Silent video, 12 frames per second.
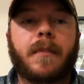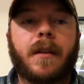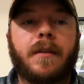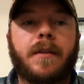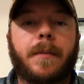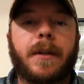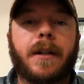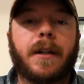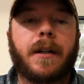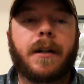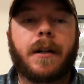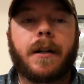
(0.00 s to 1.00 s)

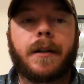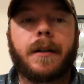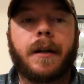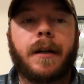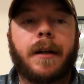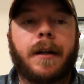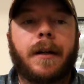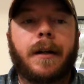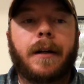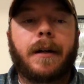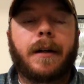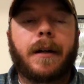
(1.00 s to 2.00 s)
depending on
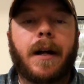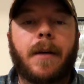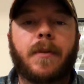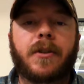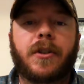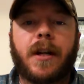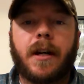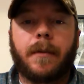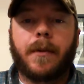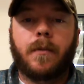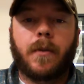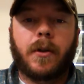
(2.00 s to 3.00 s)
how much
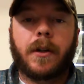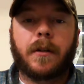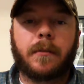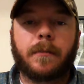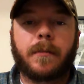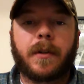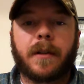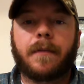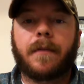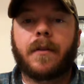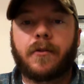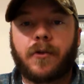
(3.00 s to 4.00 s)
time you want to
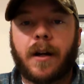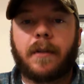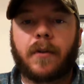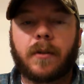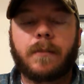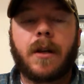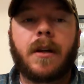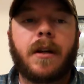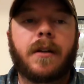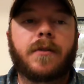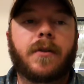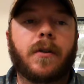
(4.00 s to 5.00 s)
give the driver.
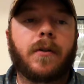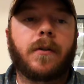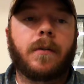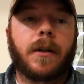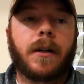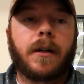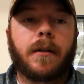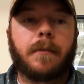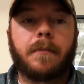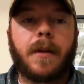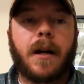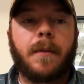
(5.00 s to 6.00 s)

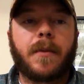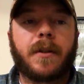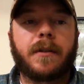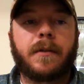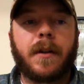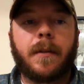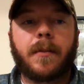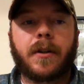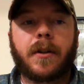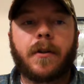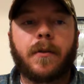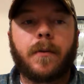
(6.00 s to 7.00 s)
So I'm
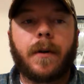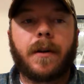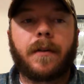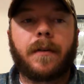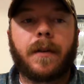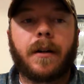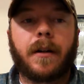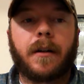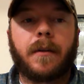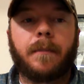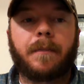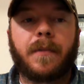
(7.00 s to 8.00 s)
gonna go with
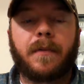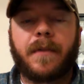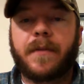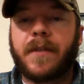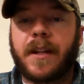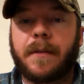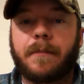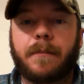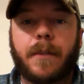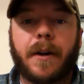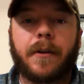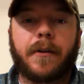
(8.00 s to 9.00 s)
15
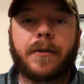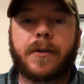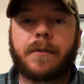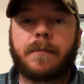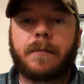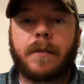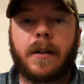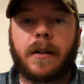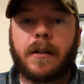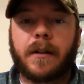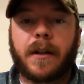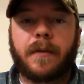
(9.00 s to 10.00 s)
barrels,
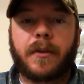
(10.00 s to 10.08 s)
give or